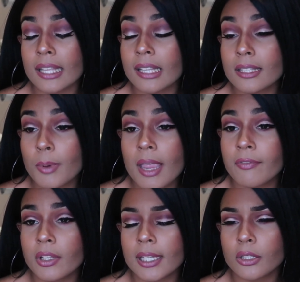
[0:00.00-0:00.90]
and that's why I
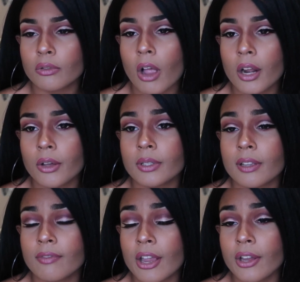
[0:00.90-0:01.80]
feel like Toronto is
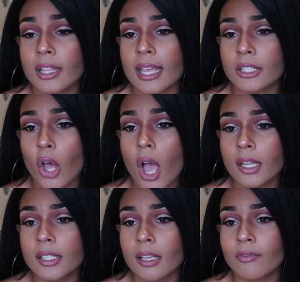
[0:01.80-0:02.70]
a very like
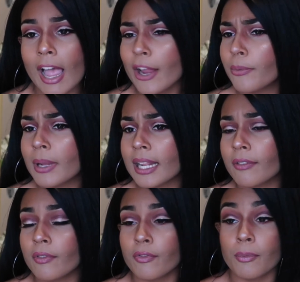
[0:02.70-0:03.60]
toxic environment
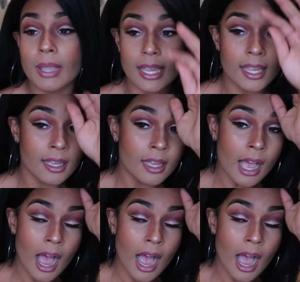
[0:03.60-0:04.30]
even for me.